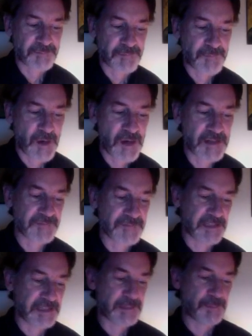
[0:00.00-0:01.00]
part of
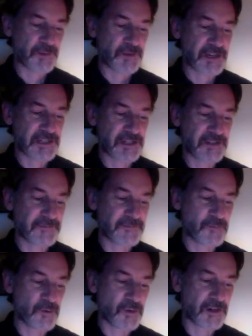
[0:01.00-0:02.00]
the inspiration,
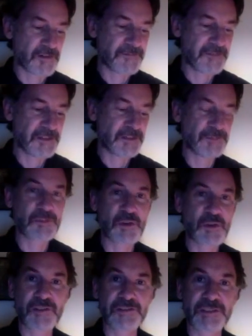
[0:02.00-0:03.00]
for a film
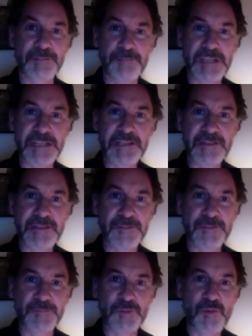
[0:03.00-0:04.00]
called The Beast
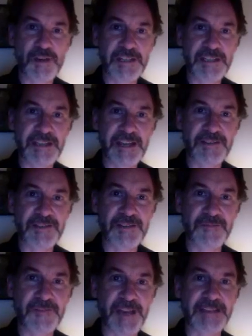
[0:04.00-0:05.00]
from
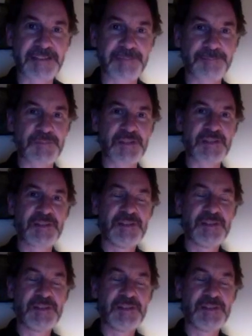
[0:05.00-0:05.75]
20,000 Fathoms,